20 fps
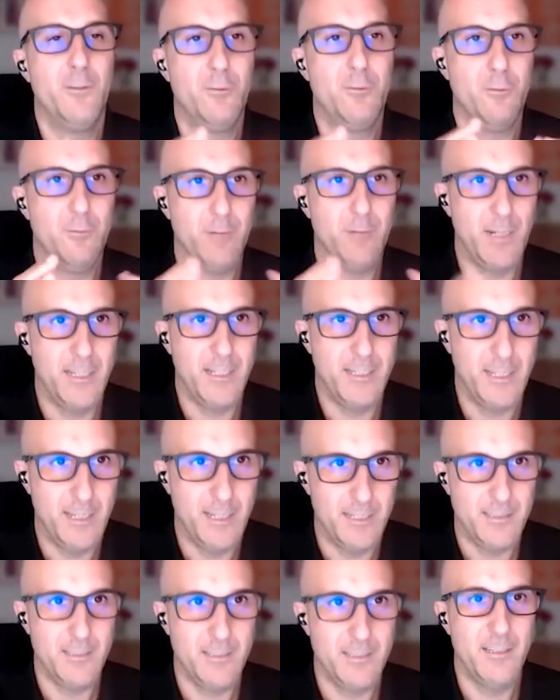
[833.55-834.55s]
to
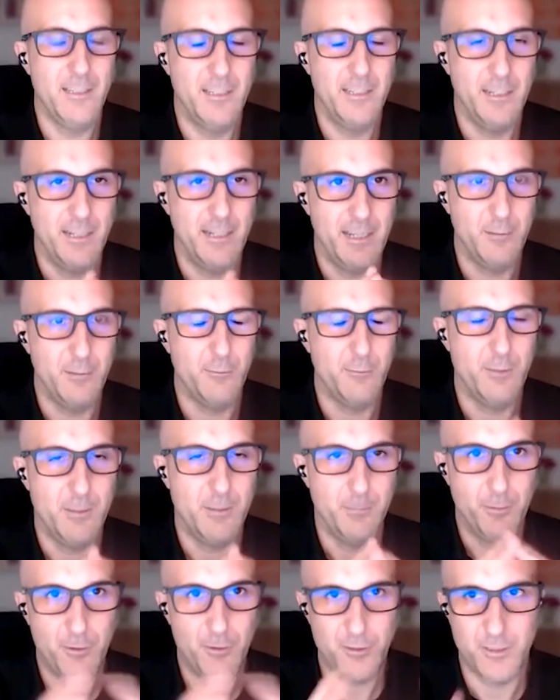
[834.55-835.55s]
validate in an
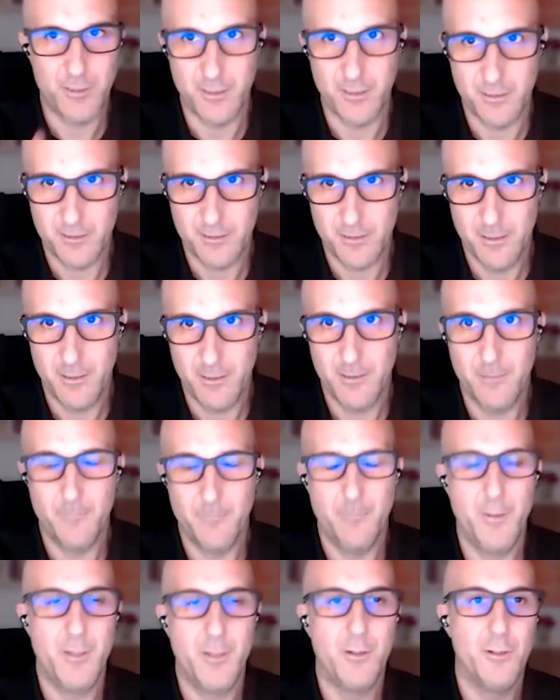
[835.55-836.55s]
IoT project,
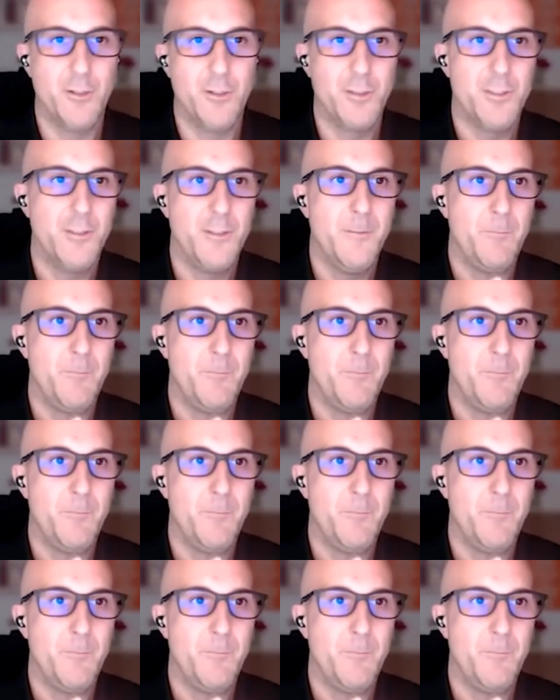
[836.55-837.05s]
because